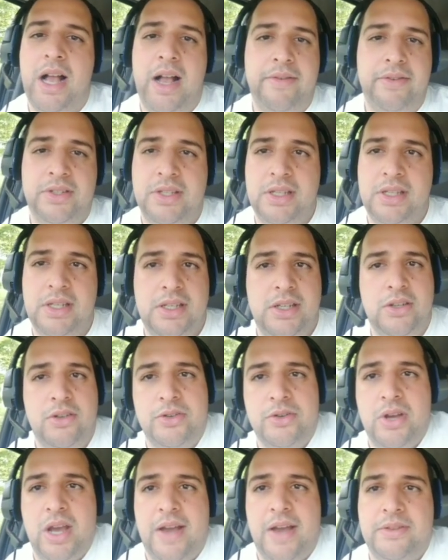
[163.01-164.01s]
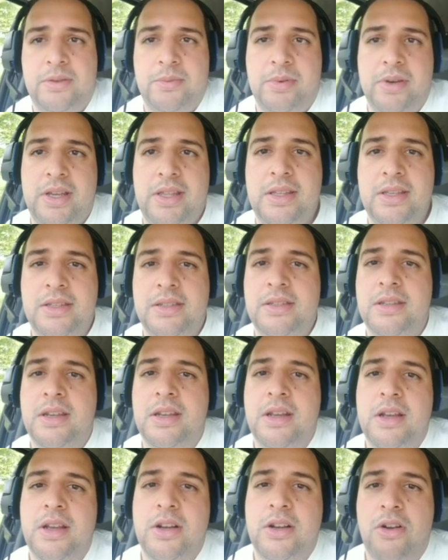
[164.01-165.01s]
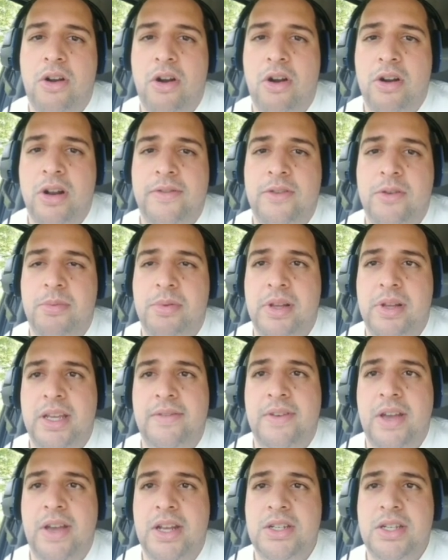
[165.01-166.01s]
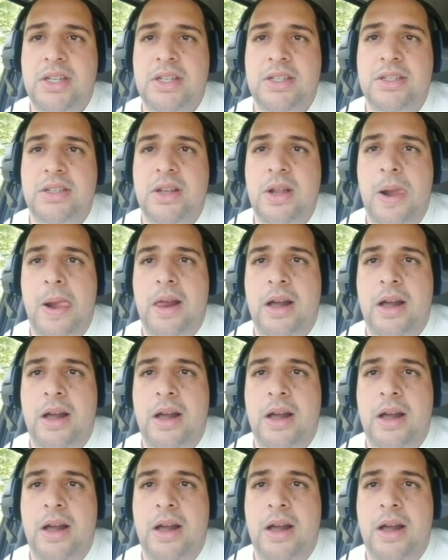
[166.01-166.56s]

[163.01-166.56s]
Obviously, you know, you have to play this card if you're playing veggies.